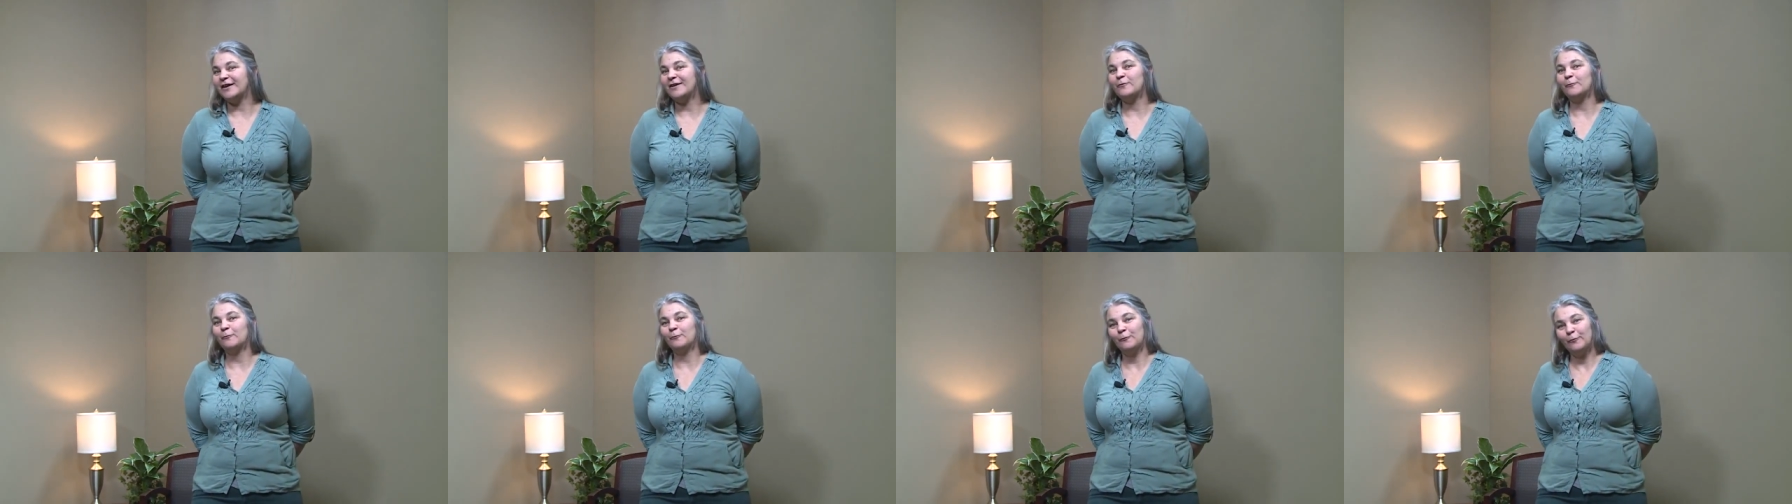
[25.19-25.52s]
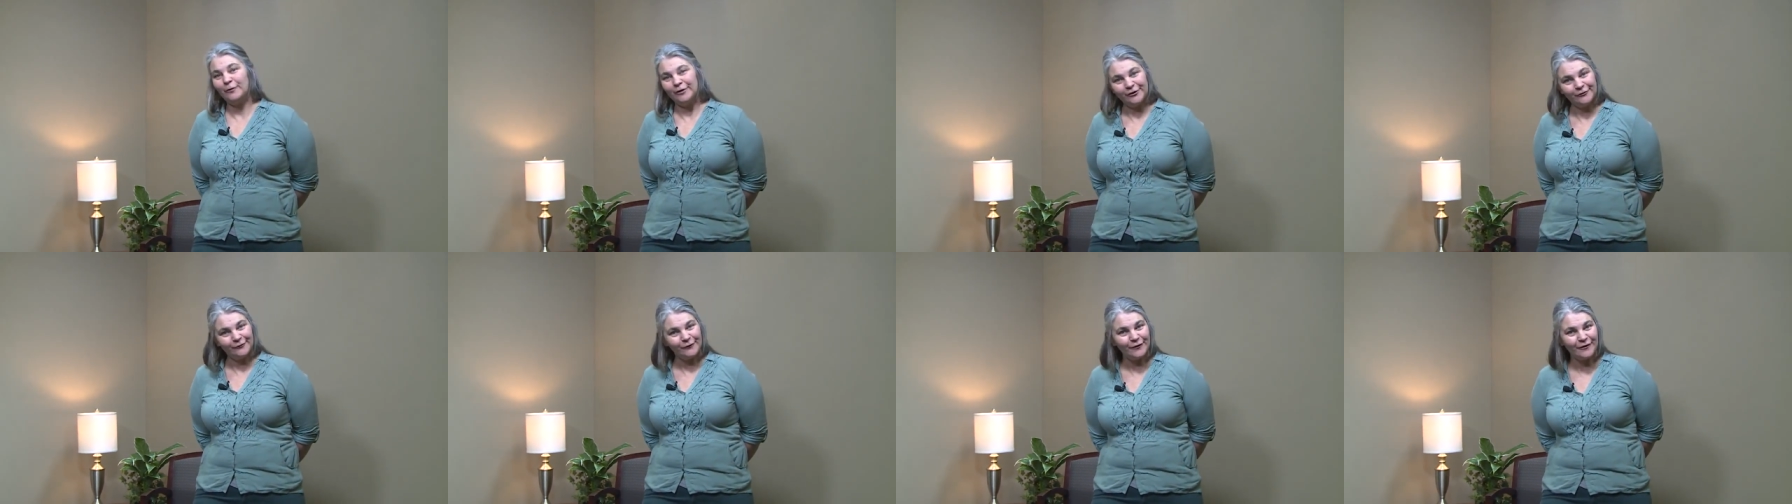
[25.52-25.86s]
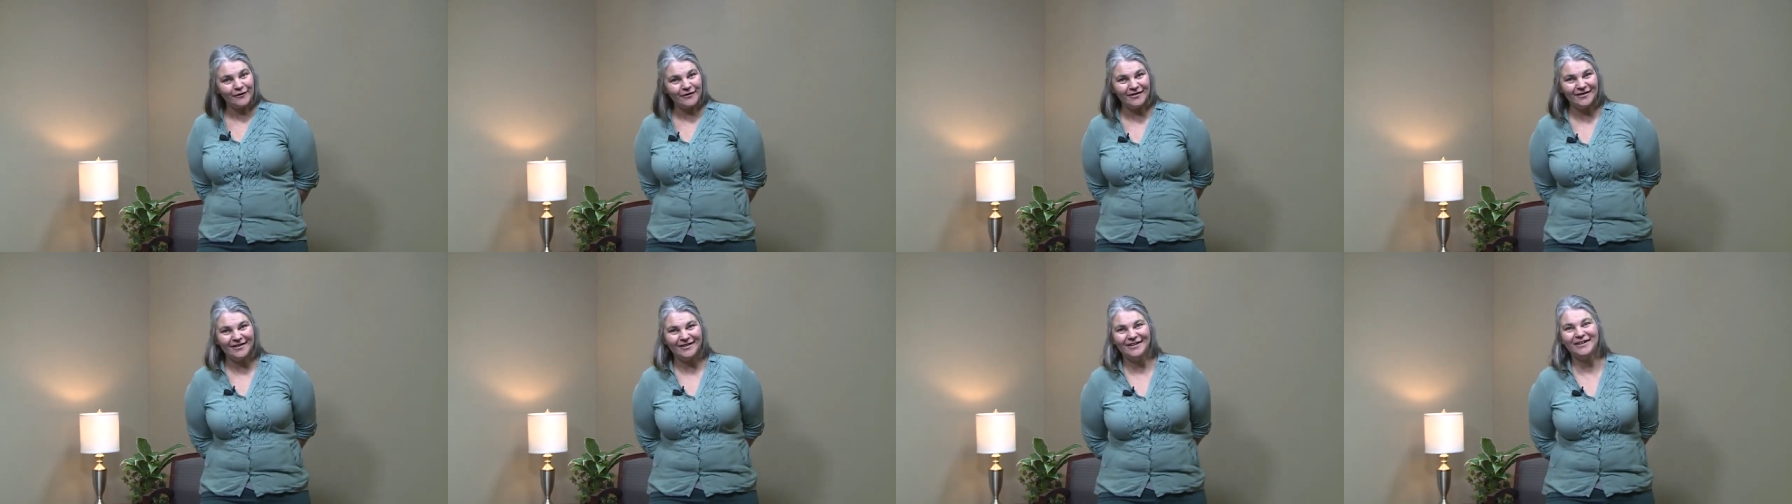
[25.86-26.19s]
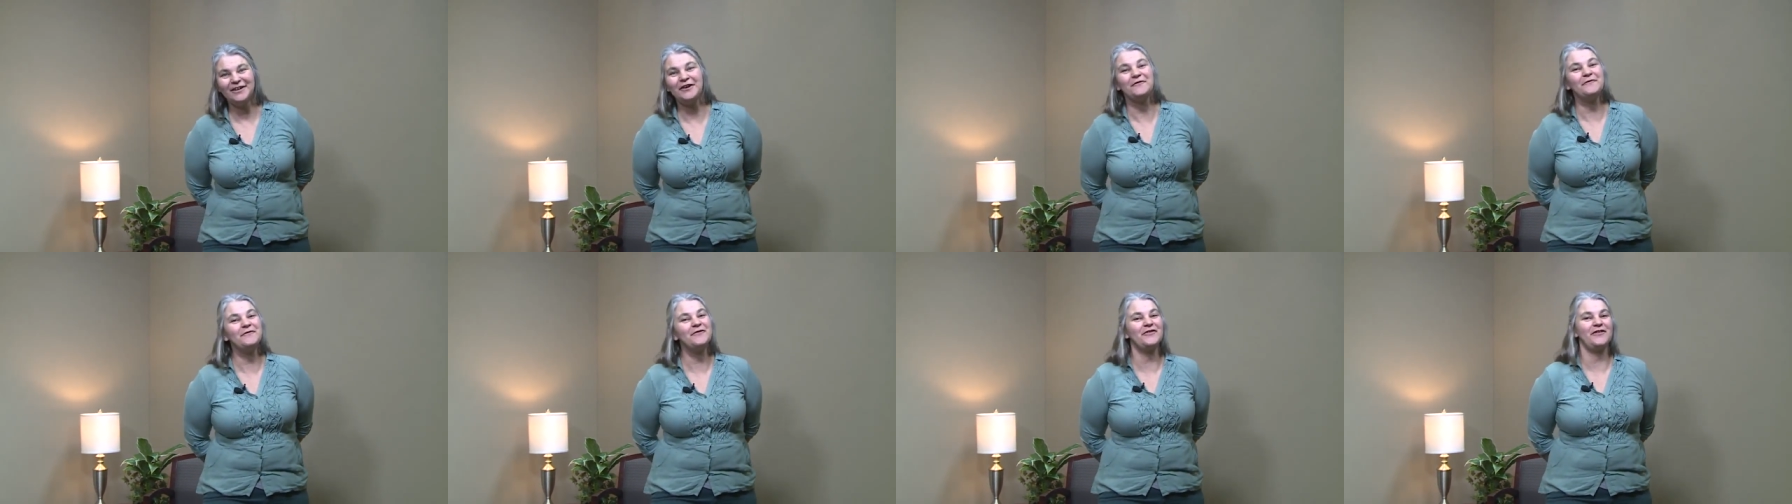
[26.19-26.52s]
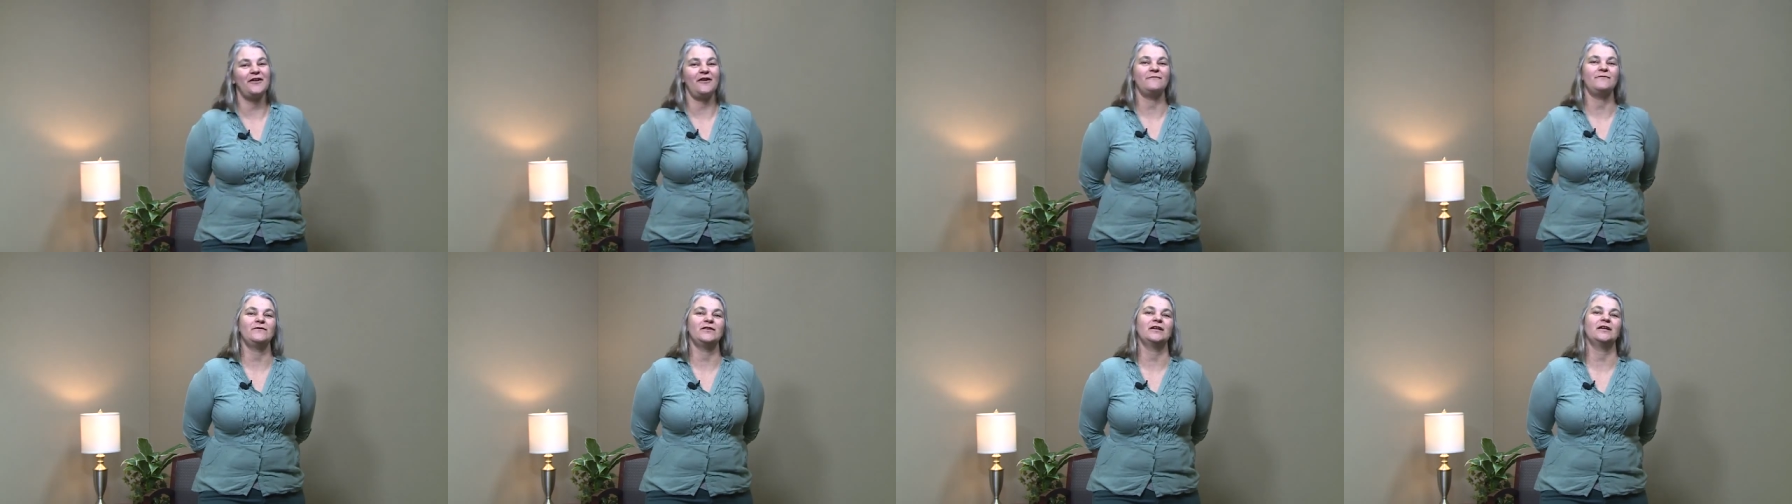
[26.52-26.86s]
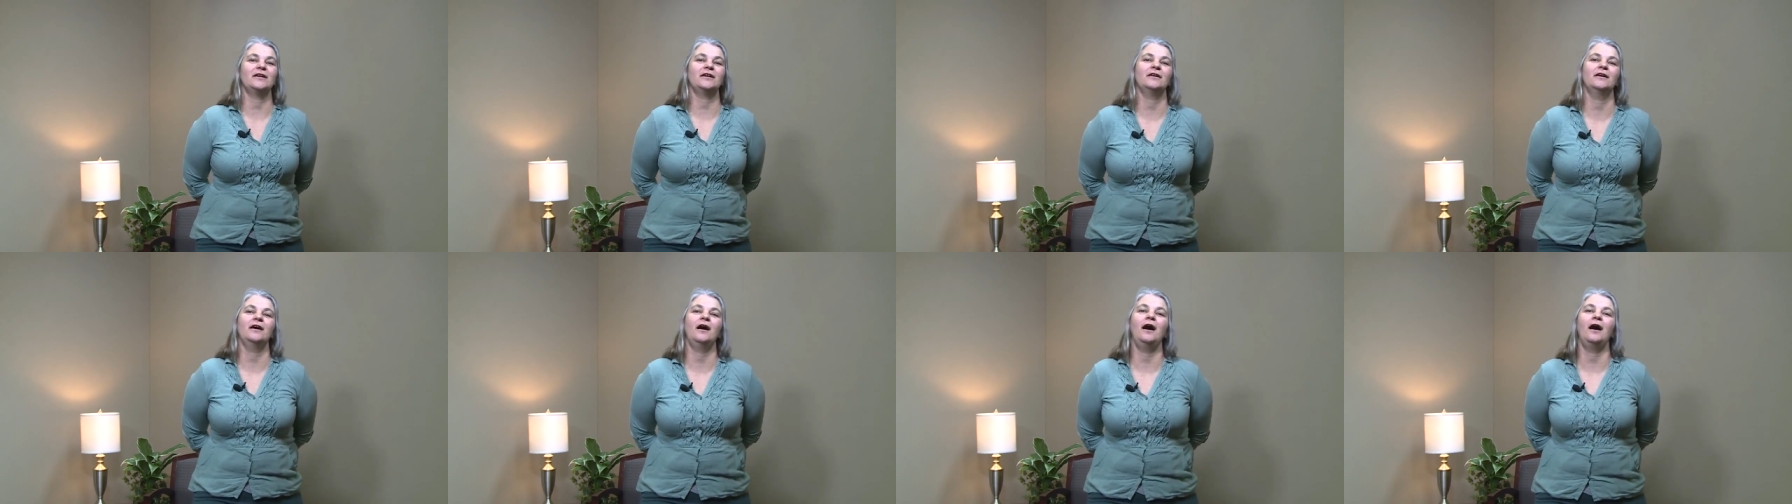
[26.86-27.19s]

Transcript: wonderful city of Suffolk.